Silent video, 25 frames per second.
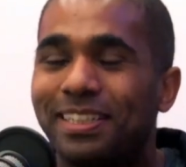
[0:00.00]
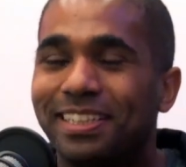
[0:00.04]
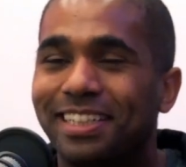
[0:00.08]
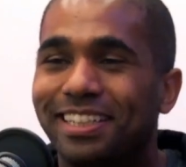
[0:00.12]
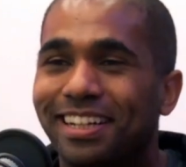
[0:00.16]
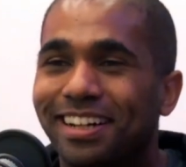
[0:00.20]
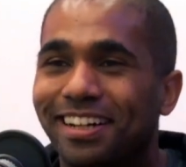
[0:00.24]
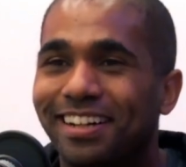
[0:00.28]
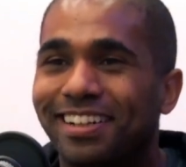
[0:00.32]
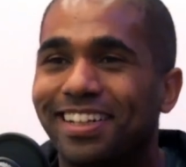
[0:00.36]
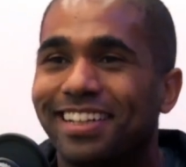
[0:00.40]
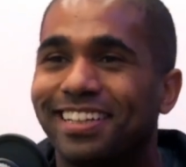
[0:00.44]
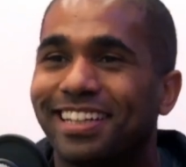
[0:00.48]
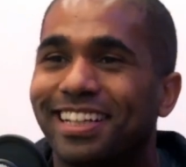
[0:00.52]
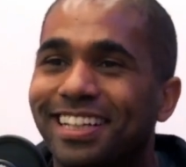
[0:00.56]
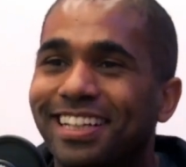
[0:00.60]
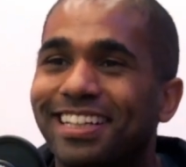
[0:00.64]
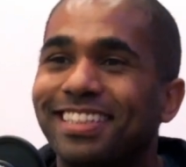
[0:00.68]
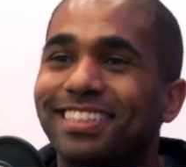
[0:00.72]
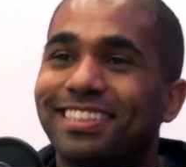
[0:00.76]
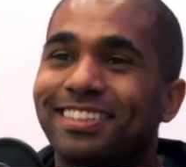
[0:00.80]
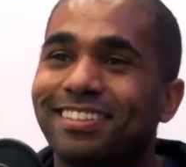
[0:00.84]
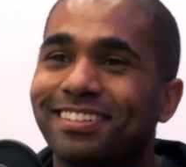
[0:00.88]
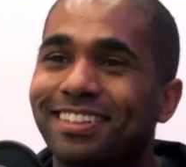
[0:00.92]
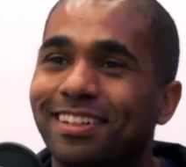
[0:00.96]
You know, like the
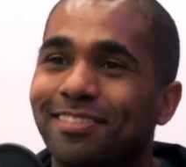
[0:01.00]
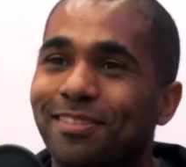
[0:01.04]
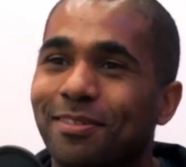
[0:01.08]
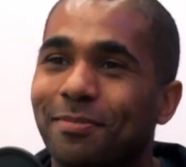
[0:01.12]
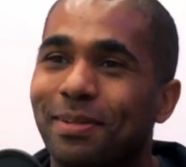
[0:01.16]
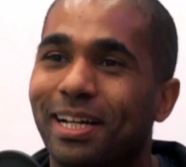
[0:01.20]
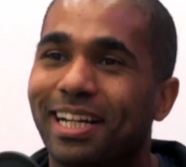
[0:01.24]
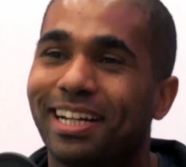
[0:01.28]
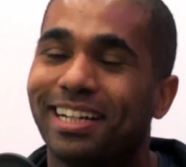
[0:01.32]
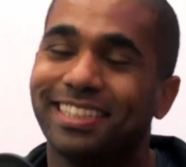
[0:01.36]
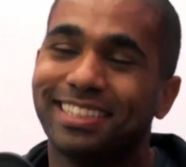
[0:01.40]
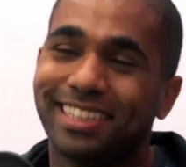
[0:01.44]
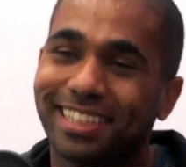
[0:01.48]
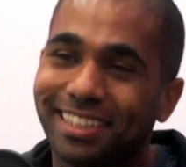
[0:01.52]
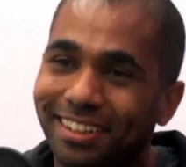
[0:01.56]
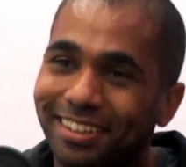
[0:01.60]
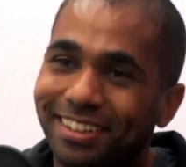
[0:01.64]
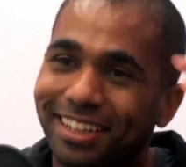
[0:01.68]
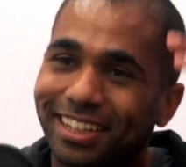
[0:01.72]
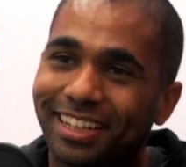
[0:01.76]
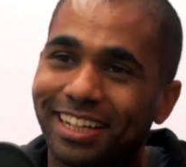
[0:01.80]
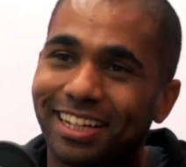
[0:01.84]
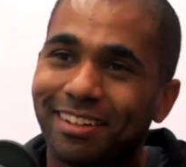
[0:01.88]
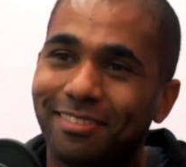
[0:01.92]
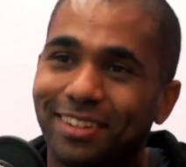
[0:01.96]
history of embeddings. I know
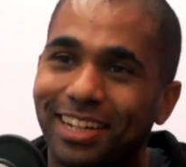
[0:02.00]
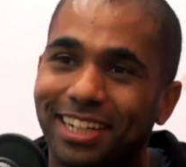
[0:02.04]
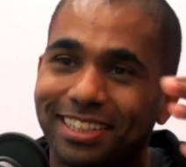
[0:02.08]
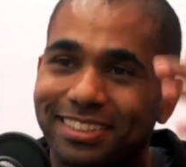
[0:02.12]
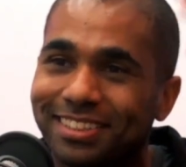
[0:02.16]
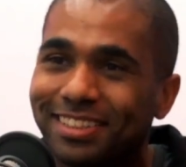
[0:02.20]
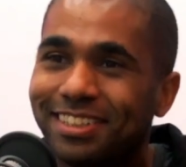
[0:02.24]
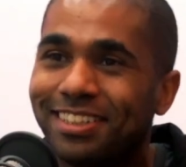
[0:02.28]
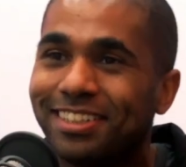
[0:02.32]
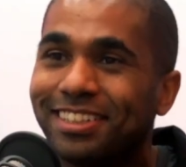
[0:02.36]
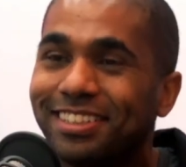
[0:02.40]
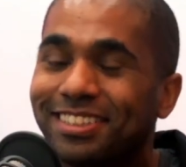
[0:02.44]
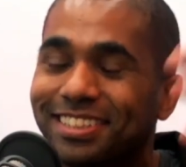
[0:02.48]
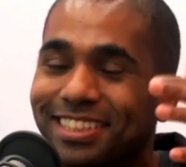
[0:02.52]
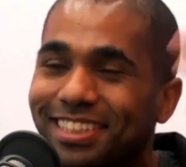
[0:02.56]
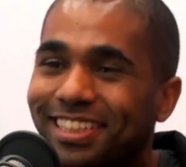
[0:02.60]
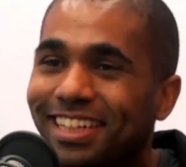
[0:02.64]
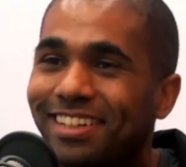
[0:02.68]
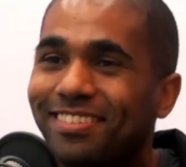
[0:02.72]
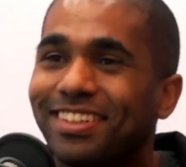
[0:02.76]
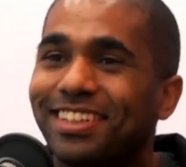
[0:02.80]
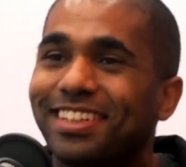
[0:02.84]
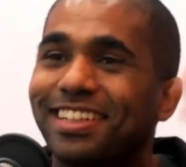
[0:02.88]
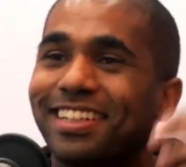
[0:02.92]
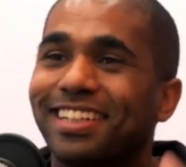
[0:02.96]
that like vectors and
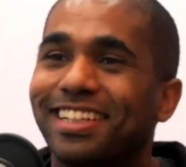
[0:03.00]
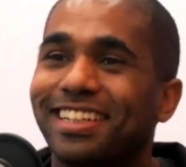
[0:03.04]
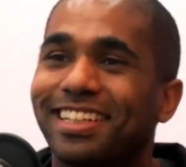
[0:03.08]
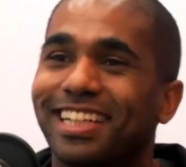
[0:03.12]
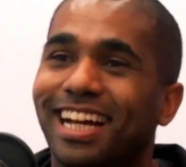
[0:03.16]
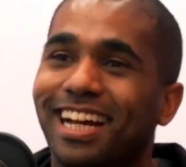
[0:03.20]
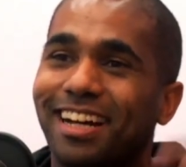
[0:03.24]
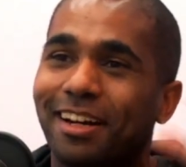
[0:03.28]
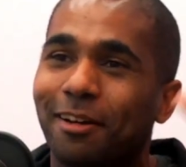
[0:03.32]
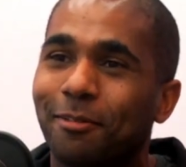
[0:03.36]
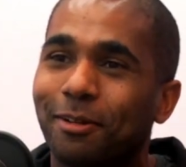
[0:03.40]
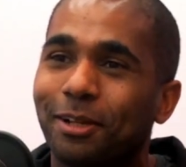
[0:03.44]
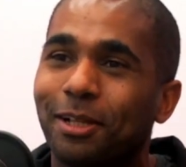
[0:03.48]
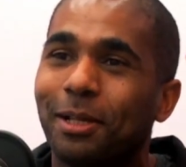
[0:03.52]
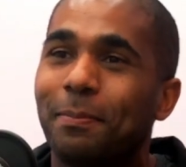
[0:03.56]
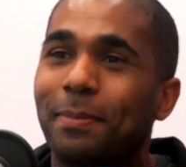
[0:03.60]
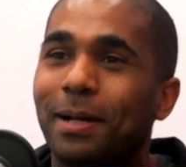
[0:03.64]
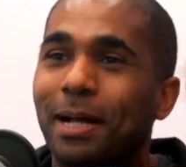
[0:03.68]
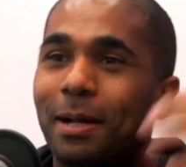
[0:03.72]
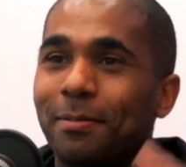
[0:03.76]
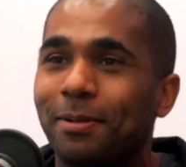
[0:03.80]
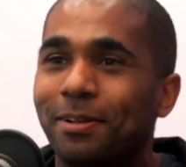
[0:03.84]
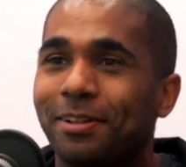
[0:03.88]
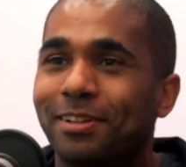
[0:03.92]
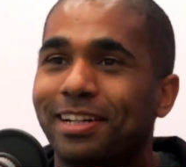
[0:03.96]
everything like that are really
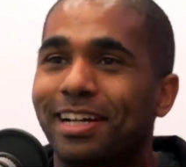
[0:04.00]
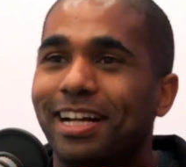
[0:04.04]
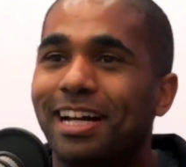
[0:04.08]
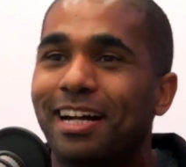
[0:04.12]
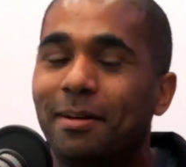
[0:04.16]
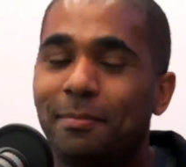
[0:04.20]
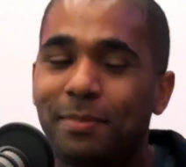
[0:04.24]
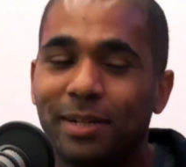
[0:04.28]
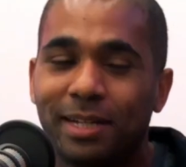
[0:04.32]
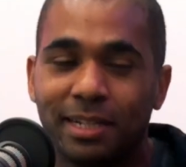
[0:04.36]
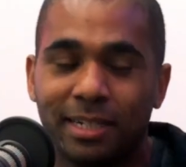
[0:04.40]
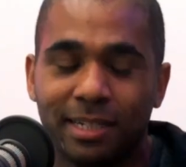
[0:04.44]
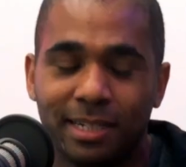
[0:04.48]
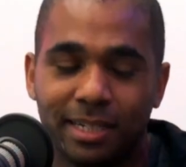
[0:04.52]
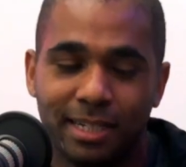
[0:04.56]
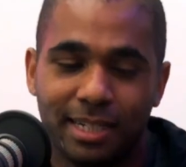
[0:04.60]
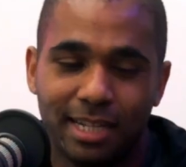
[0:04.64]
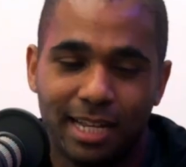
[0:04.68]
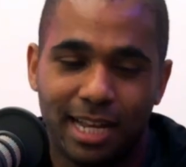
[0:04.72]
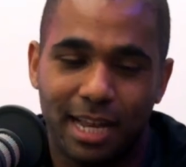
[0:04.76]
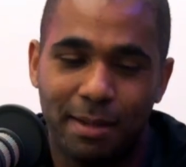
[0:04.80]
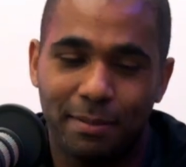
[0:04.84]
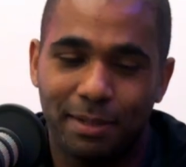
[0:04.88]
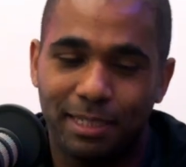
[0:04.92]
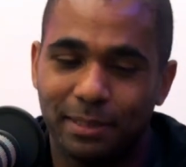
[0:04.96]
popular now, but
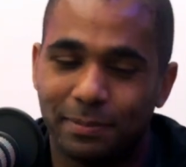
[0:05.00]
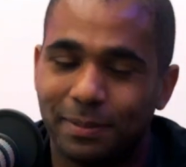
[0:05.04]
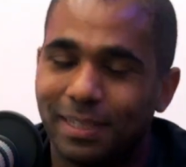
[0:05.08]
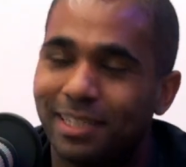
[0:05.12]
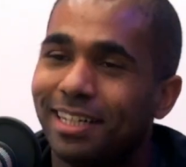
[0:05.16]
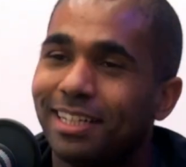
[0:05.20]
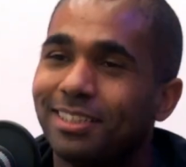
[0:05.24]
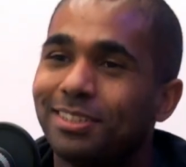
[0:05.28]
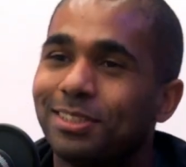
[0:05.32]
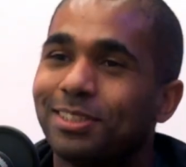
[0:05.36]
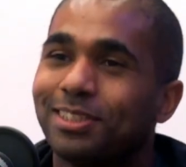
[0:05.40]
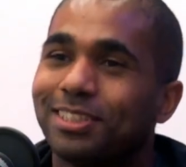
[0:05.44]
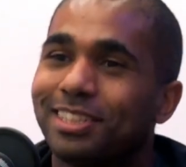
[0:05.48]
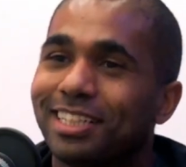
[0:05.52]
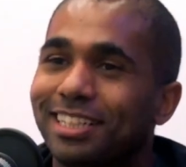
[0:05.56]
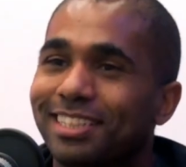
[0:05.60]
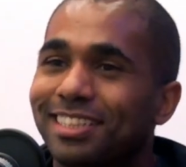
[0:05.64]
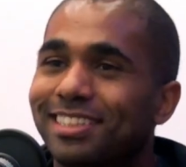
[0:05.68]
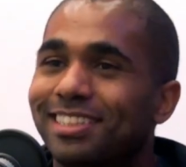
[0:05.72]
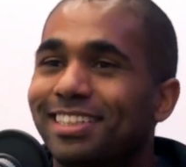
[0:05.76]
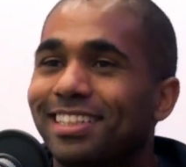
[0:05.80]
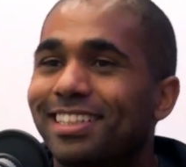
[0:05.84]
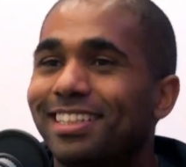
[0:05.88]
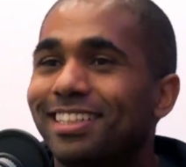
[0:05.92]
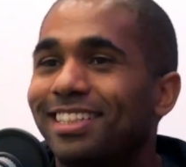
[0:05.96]
I mean, it's been interesting to
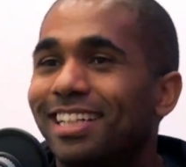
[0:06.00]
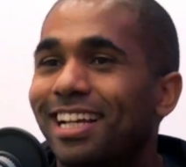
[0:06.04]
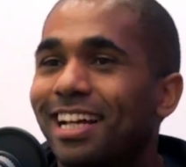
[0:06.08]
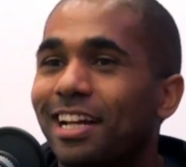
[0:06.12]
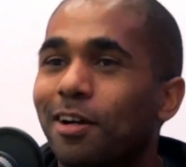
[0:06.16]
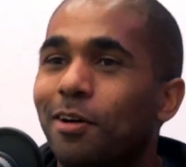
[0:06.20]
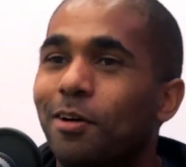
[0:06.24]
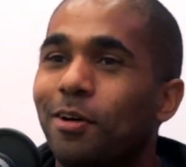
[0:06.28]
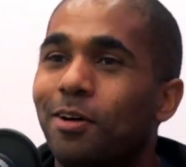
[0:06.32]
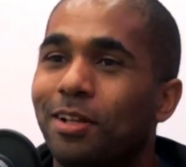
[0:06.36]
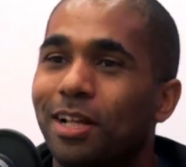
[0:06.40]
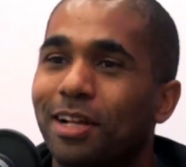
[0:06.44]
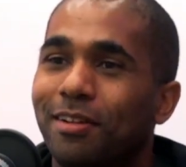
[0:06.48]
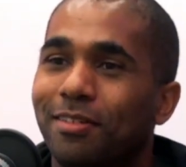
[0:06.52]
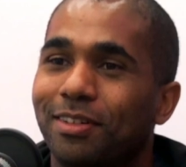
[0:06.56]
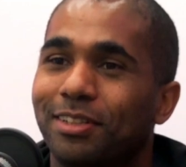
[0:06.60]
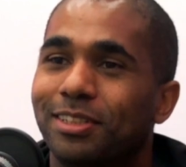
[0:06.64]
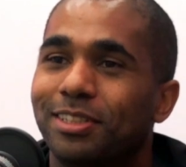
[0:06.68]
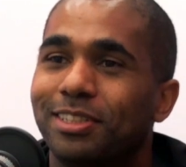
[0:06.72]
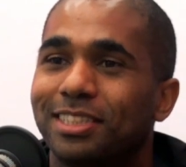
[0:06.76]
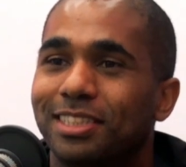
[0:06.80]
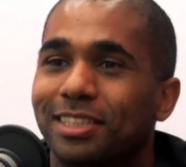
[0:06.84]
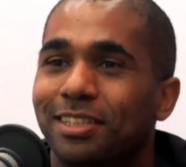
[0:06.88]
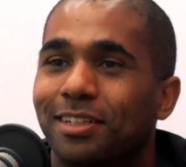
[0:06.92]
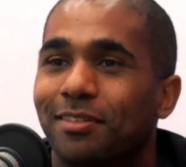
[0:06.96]
see this kind of whole
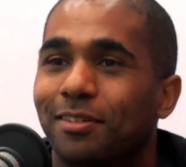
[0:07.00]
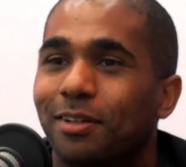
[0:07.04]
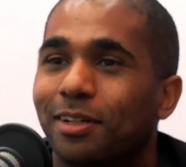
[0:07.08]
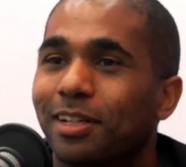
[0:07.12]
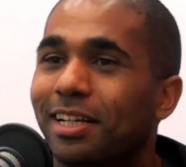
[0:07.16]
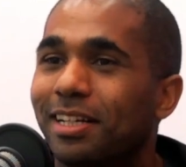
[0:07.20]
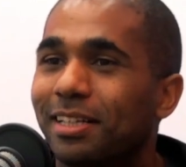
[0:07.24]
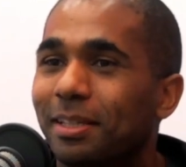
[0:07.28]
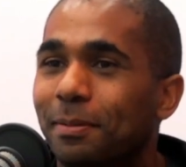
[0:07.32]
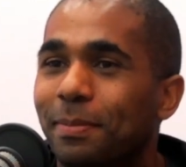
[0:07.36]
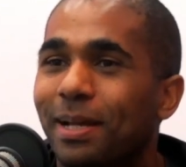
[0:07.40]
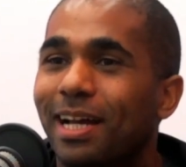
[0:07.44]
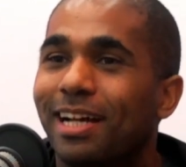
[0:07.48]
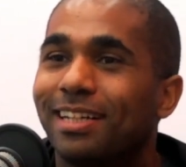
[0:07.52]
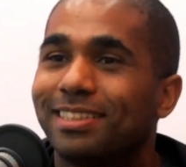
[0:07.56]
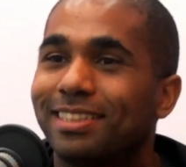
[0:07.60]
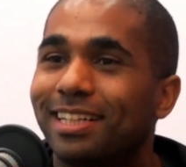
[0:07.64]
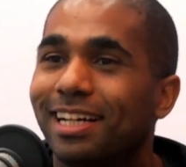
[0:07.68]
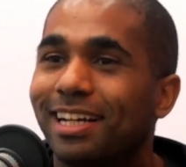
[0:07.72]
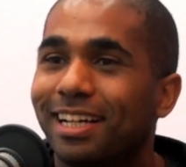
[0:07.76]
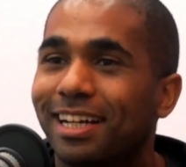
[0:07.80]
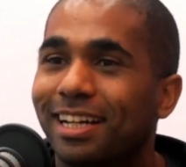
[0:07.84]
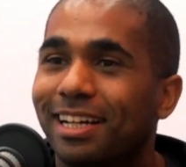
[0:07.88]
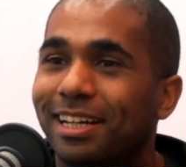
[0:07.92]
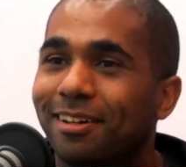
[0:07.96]
evolution over like the past
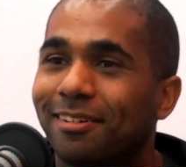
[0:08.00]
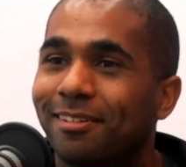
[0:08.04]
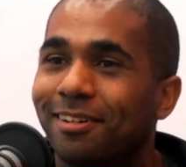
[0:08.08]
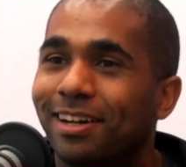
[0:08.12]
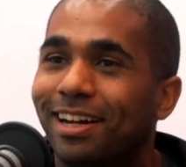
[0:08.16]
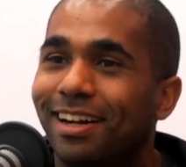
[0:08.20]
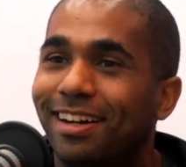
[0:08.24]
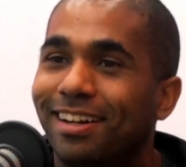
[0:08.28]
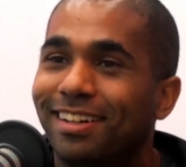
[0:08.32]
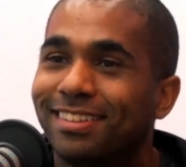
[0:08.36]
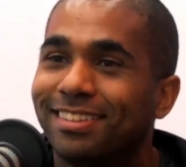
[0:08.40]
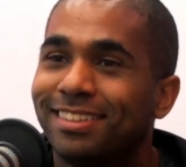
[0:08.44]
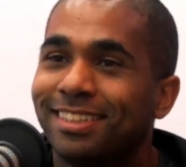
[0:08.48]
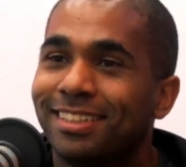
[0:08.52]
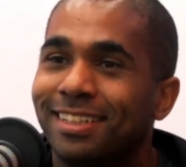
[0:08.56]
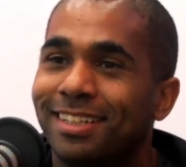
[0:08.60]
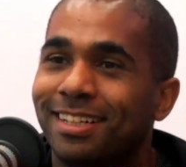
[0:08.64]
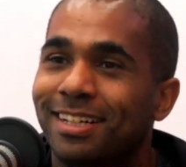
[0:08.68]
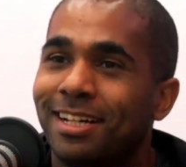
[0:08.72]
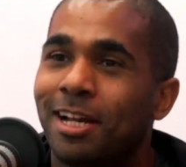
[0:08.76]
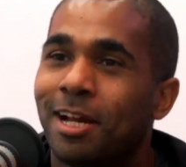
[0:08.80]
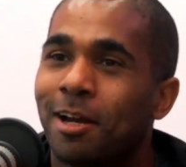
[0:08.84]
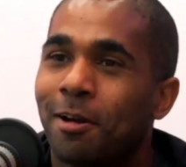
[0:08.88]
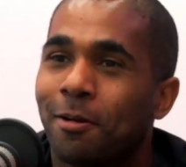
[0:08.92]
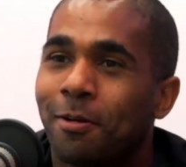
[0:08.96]
decade around
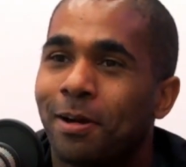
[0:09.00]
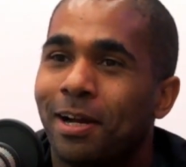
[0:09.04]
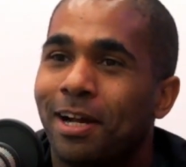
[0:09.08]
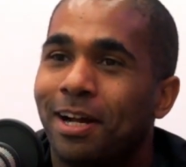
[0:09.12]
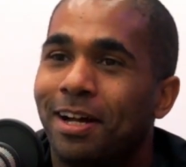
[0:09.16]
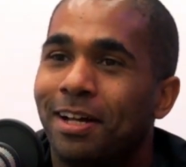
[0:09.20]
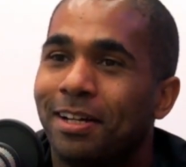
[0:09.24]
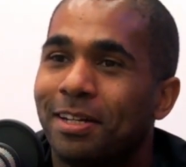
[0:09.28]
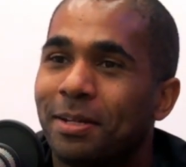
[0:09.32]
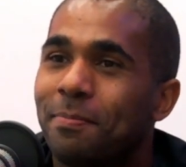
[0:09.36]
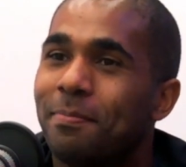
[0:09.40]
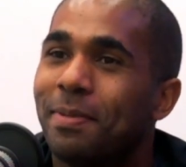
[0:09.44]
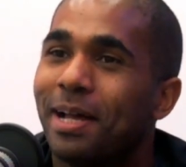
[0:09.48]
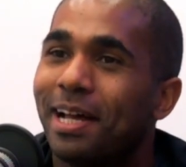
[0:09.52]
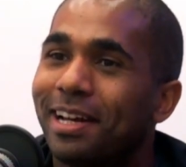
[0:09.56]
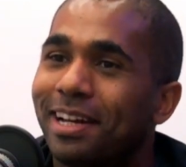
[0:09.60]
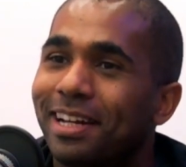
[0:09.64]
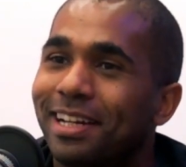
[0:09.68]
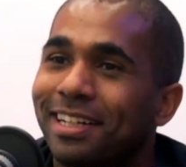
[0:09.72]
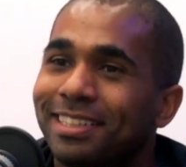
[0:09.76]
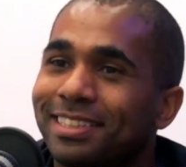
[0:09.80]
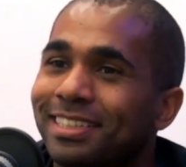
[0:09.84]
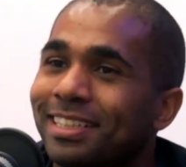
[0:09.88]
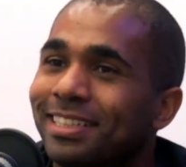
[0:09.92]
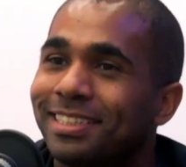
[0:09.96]

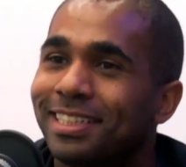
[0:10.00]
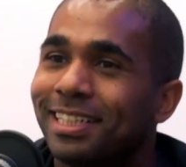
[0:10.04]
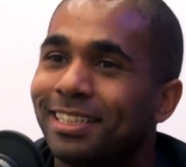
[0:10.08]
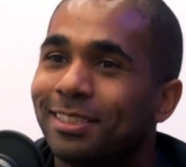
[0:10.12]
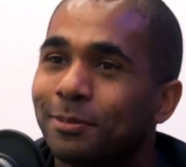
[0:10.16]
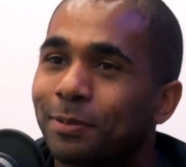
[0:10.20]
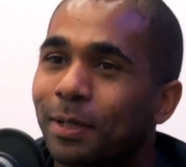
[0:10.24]
embeddings and dense